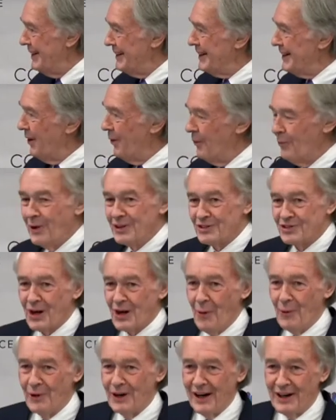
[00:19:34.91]
you know, what's
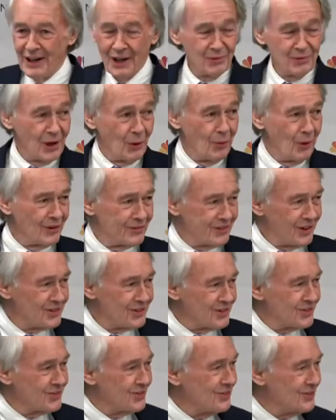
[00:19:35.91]
going on in the real world.
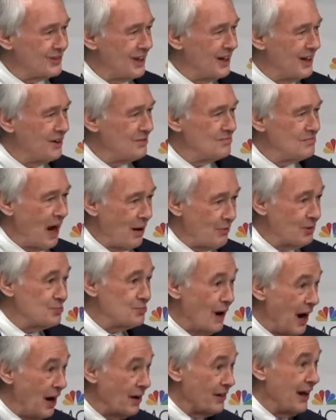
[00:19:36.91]
It's kind of, I was
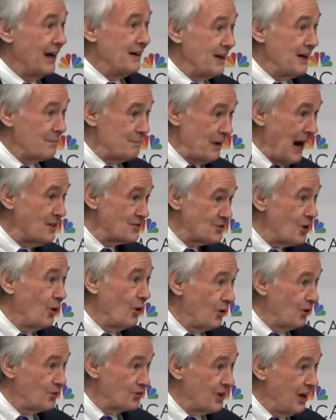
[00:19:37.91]
proud of that. I passed all
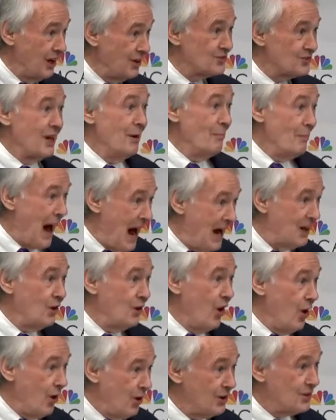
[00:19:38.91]
those laws. They're my
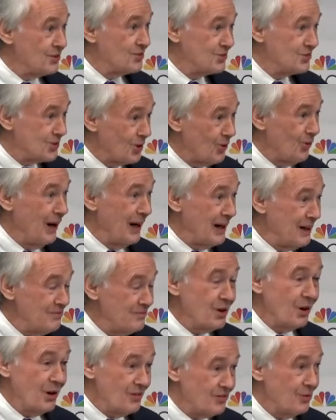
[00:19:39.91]
laws, so I am
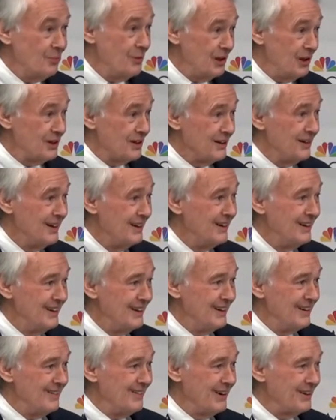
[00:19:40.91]
very familiar
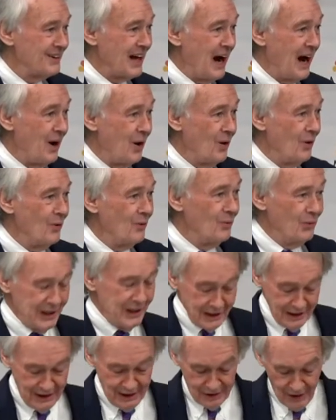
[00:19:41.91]
with how
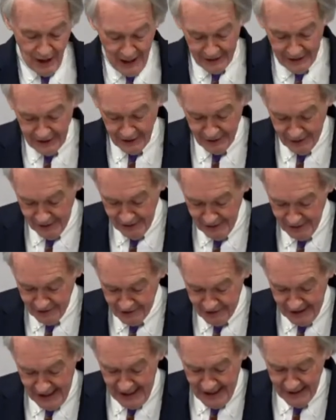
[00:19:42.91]
we got here
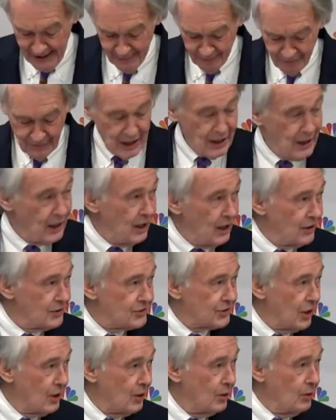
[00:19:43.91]
today.
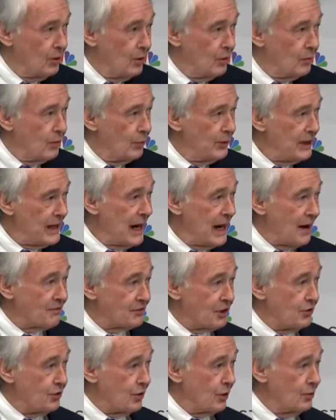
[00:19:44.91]
So what we have
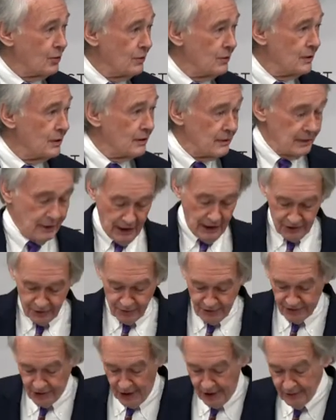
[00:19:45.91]
to do, as a
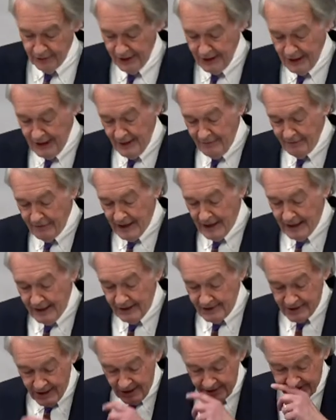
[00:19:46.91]
result,
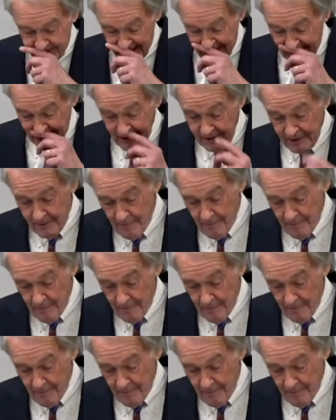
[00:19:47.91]
is just say,